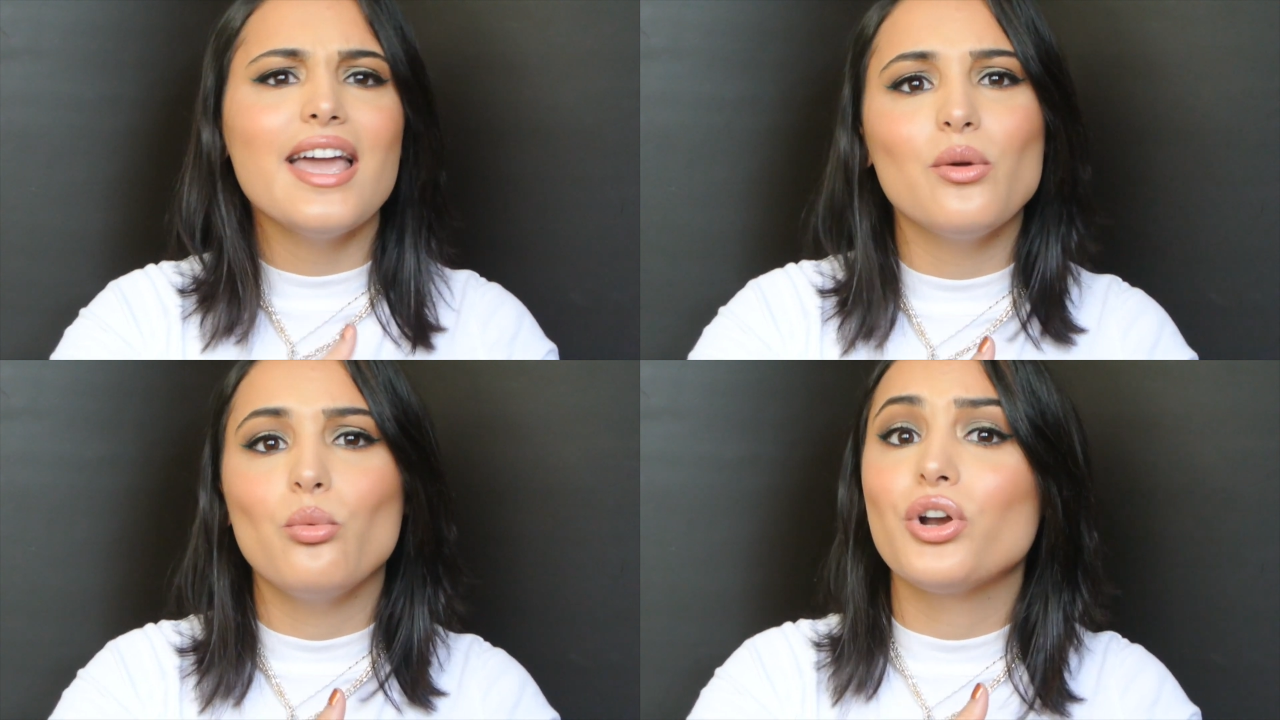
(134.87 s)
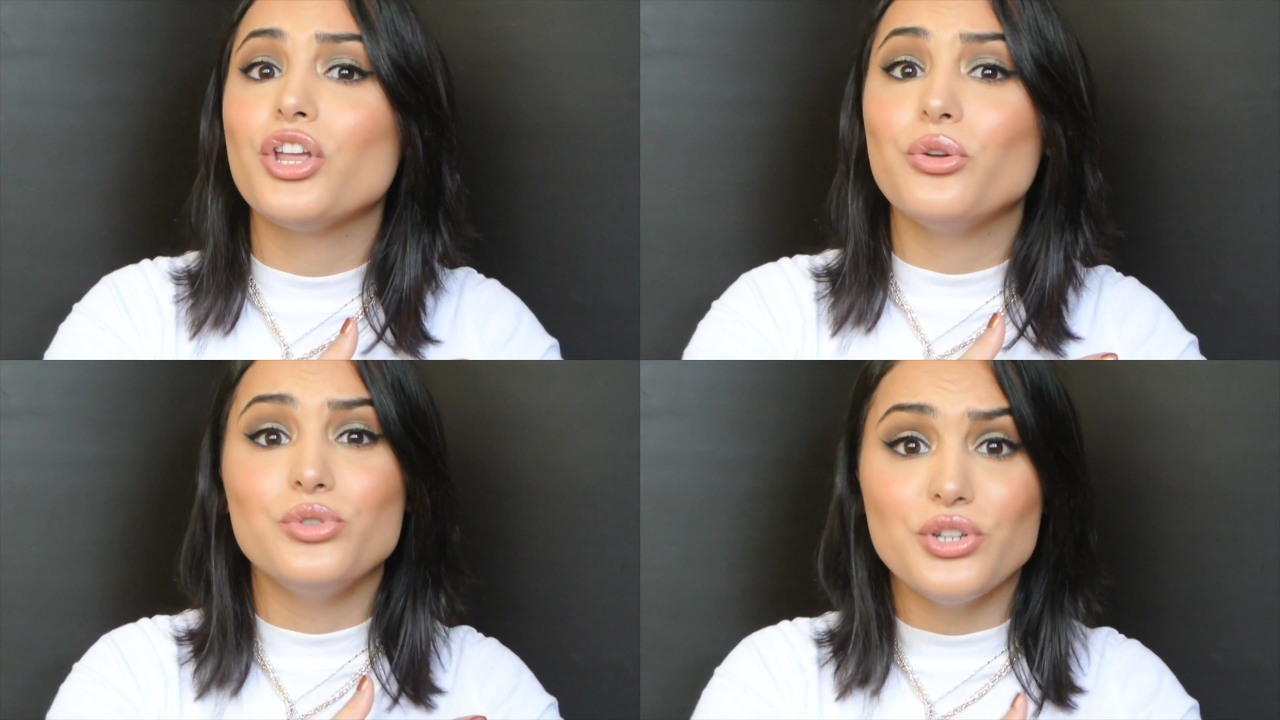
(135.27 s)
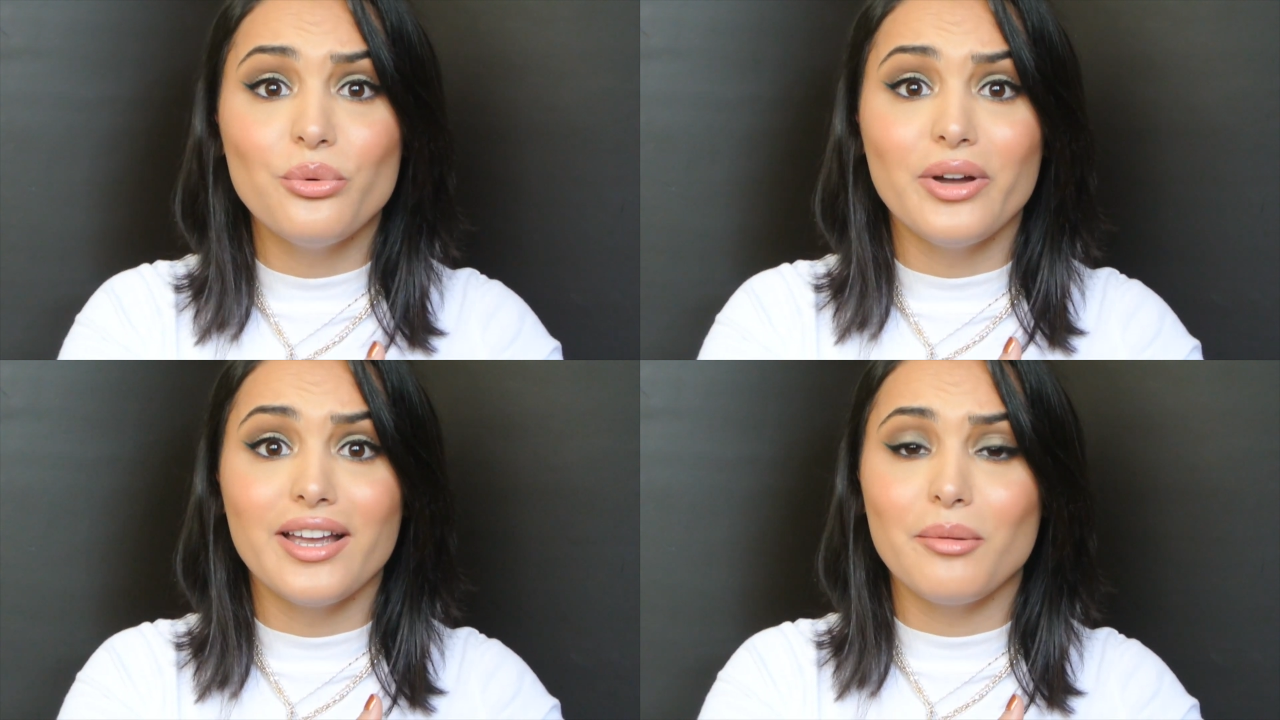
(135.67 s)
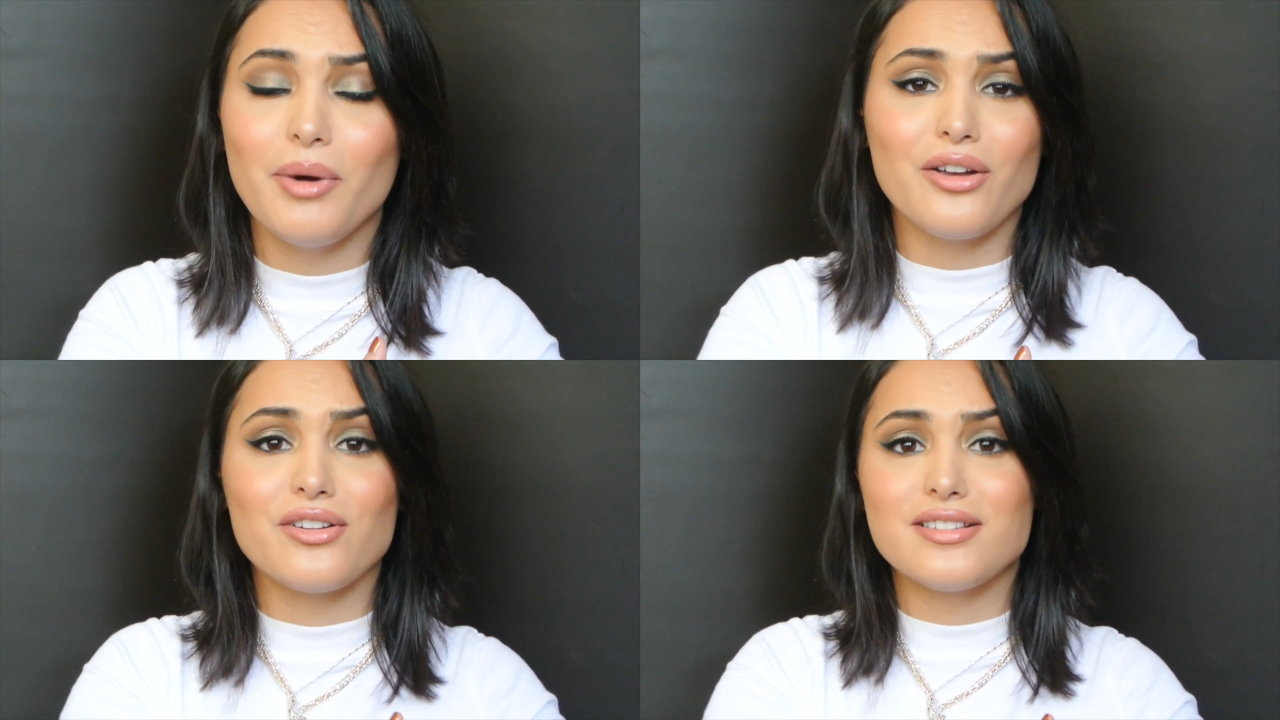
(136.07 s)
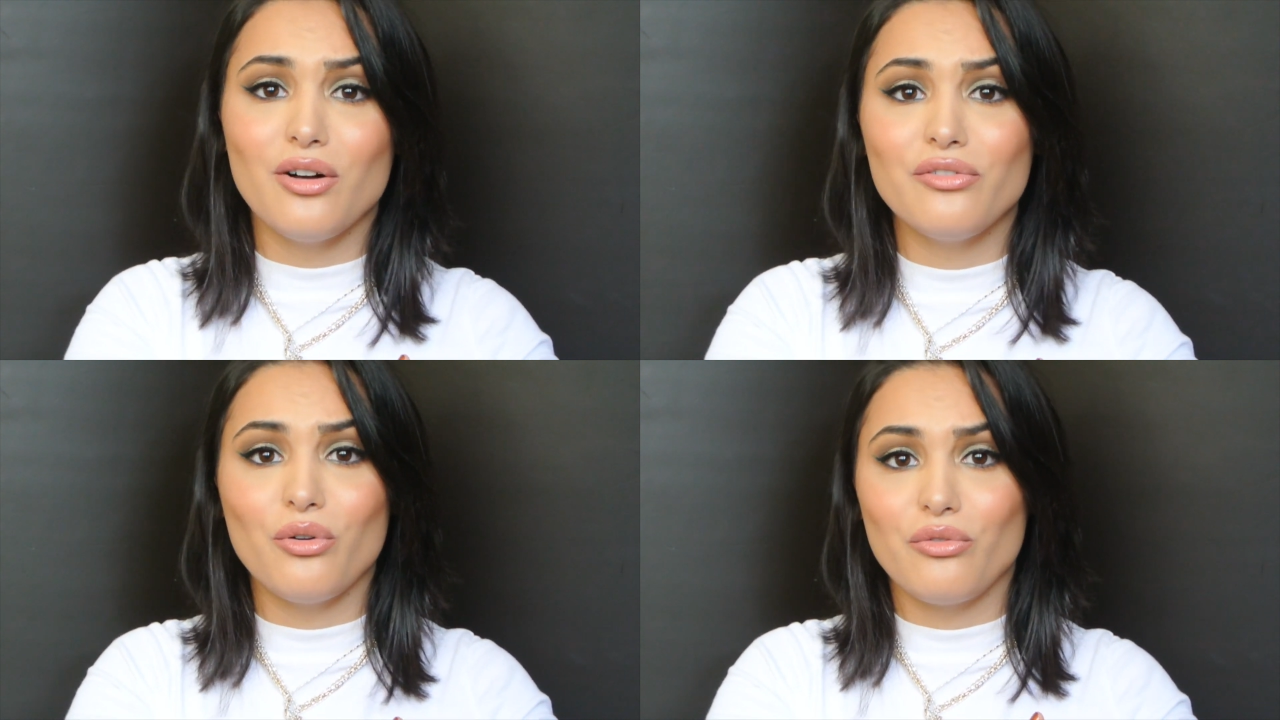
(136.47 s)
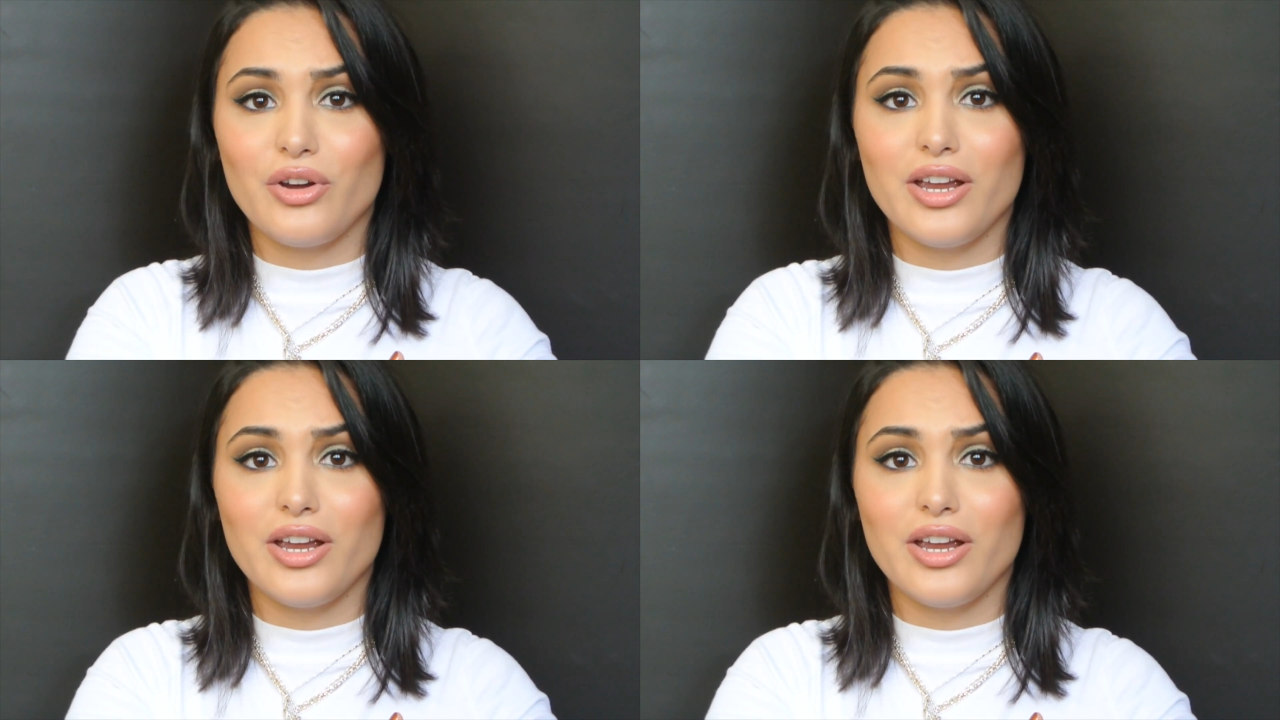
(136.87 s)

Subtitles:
hey, what are you doing by yourself over